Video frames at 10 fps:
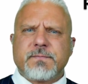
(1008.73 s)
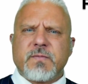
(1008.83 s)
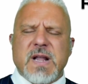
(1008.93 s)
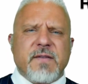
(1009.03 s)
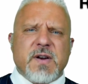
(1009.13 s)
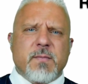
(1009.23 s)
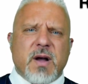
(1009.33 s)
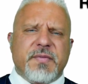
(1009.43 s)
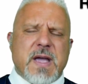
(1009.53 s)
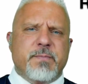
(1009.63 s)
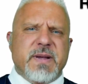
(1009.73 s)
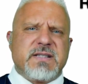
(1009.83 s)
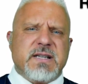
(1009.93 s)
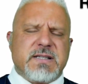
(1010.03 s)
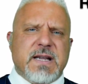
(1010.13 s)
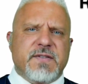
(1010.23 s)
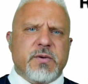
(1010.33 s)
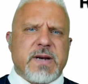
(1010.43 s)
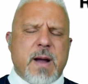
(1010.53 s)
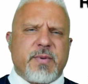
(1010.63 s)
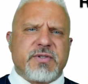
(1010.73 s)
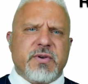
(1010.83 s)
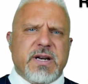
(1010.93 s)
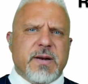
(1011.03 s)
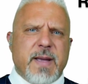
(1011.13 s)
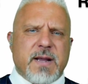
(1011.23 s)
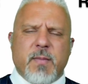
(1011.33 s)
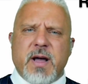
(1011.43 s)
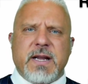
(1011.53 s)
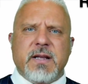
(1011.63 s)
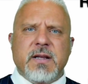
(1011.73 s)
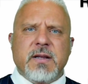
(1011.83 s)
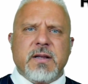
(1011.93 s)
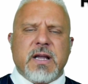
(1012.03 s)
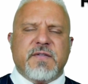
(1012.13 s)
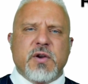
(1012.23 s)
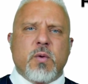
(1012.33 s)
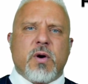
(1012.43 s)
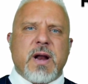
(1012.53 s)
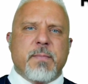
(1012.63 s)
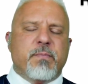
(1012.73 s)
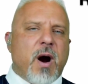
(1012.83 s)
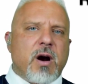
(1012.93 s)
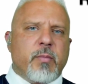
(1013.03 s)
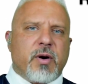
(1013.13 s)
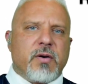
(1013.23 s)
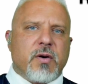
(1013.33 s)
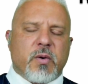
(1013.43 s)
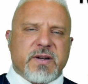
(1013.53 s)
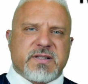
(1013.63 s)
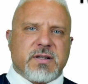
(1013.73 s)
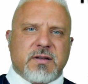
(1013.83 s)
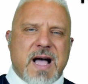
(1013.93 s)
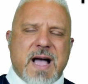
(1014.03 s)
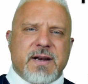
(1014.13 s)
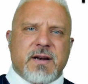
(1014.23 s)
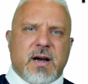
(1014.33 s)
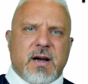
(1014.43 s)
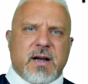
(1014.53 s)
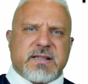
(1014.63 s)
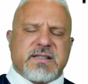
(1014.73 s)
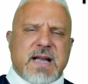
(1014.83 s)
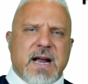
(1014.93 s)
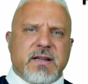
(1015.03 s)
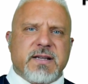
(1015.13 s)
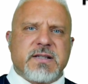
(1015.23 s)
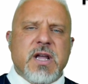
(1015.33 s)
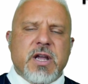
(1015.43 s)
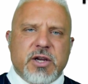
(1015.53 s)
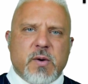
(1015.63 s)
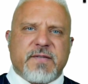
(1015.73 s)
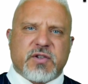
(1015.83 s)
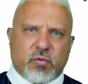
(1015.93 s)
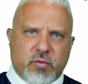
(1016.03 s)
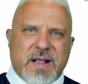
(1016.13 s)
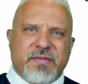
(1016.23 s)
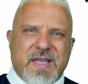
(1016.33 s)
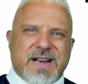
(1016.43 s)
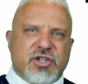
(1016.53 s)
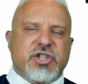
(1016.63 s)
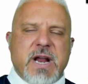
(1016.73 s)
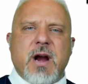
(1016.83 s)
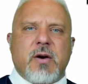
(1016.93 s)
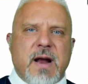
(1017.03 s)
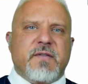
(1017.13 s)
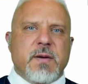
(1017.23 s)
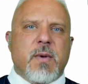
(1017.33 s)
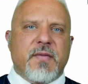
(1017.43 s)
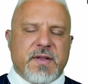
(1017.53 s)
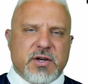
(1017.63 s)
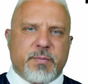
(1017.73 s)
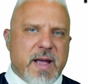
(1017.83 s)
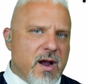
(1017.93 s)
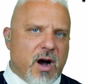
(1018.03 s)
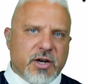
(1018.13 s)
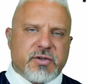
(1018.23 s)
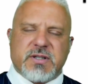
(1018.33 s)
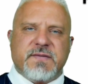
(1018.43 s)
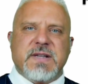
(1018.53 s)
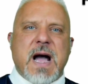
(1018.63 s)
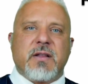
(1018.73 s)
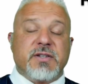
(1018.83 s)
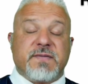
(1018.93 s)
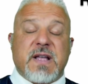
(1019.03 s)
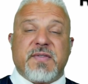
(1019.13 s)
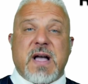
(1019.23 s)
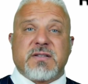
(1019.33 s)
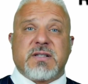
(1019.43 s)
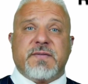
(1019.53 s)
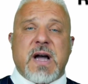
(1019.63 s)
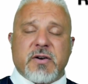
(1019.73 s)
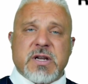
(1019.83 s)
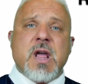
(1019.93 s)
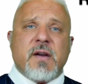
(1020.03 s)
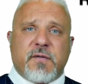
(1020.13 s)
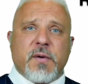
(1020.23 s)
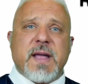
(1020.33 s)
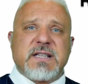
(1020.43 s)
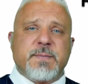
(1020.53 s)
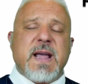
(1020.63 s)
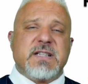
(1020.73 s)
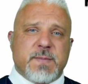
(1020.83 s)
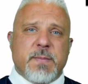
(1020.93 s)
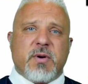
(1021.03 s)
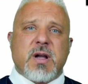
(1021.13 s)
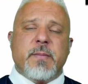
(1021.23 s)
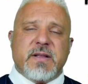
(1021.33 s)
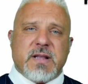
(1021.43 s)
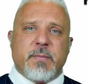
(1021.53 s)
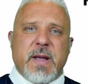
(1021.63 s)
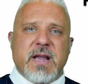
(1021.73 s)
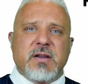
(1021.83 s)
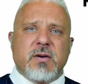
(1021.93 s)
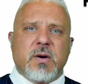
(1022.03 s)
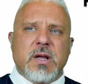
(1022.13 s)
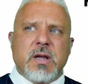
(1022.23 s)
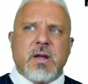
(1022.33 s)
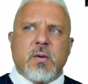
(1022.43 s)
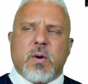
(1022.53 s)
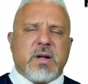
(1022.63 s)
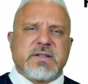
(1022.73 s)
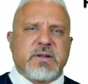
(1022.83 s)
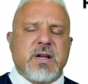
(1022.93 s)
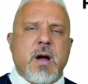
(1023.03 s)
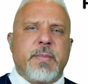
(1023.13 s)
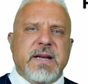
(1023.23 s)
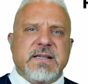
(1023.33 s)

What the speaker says: Every month that business gives you an opportunity to make money. If you were a barber or a salon a stylist, you have to rent that chair every month, and you pay hundreds of dollars, if not thousands of dollars, for that space. People come in, they pay you. Well, that's what the company is